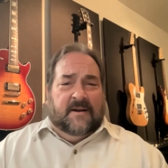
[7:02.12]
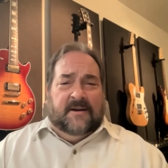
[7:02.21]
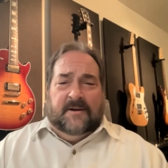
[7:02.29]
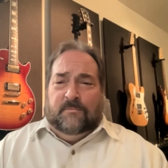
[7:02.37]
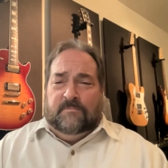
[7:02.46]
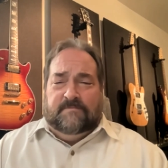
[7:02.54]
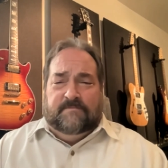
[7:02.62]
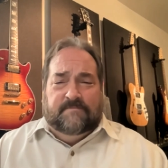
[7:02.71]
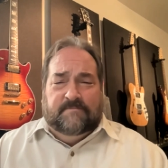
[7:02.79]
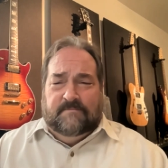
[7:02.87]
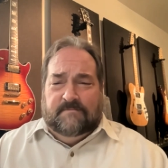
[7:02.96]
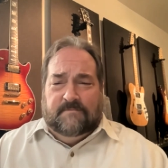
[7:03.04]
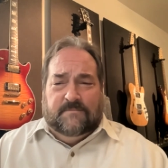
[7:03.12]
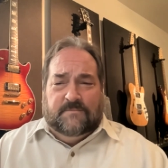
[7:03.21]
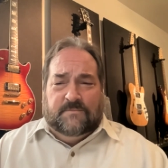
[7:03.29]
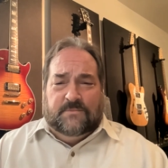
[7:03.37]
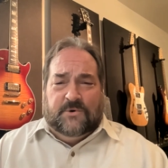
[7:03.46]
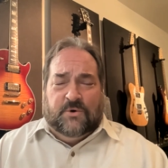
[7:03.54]
um,
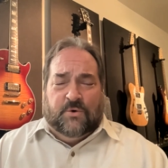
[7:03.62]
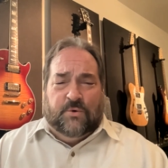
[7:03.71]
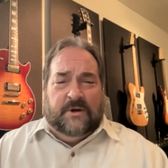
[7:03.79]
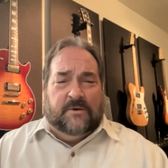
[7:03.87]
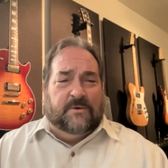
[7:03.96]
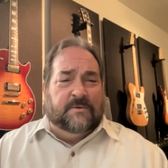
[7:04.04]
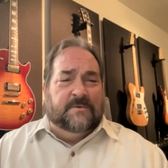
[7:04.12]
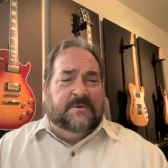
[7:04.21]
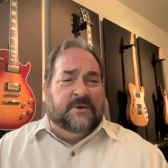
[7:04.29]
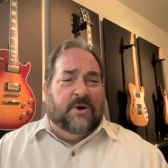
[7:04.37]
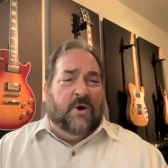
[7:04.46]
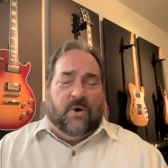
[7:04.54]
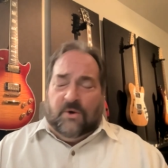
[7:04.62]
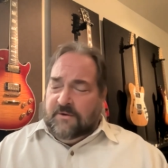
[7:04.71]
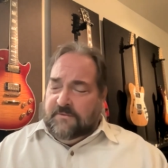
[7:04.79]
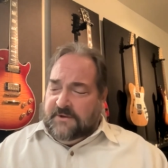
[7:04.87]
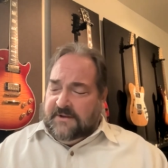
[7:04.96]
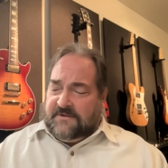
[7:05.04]
critical to all
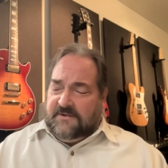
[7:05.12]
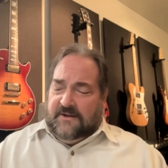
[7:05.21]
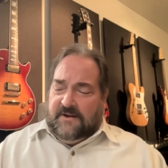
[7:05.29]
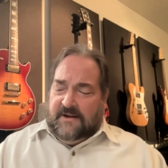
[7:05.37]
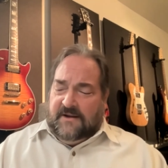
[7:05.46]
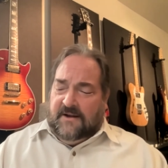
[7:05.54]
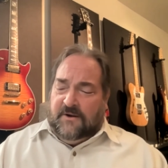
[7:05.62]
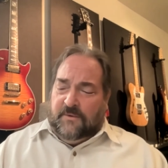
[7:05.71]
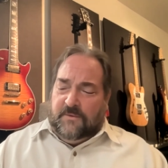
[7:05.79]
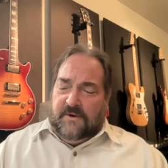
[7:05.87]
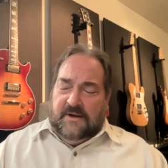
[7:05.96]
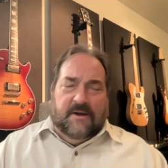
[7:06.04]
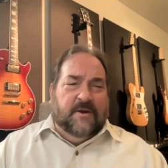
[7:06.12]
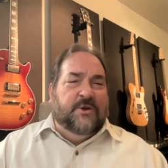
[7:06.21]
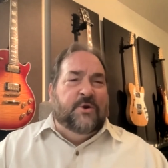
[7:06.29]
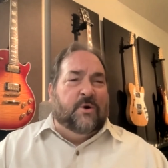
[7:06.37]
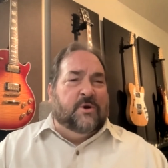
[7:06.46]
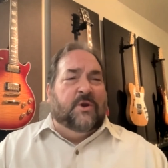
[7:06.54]
of this you know
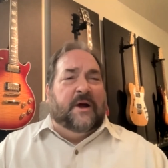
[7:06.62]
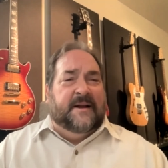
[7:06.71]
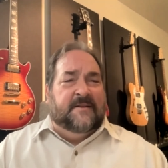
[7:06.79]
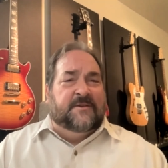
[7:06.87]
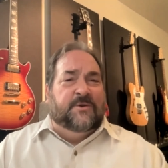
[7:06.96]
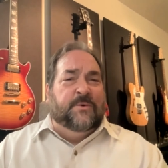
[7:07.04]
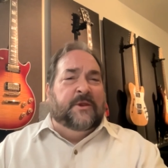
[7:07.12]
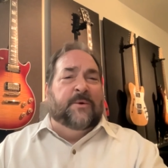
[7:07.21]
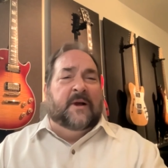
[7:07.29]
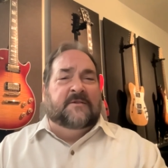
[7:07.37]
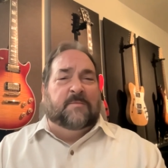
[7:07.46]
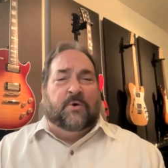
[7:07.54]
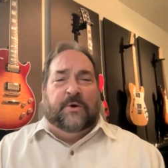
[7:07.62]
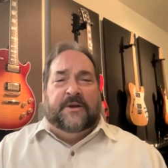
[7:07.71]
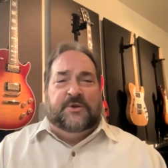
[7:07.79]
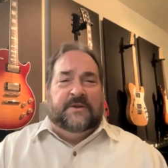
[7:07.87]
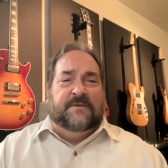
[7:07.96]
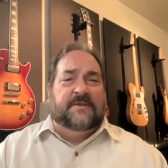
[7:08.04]
your clients doing their
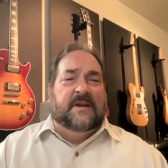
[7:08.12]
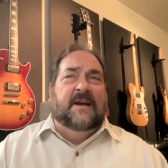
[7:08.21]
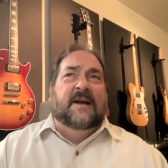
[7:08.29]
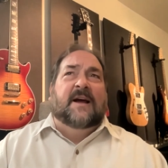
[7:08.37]
explorations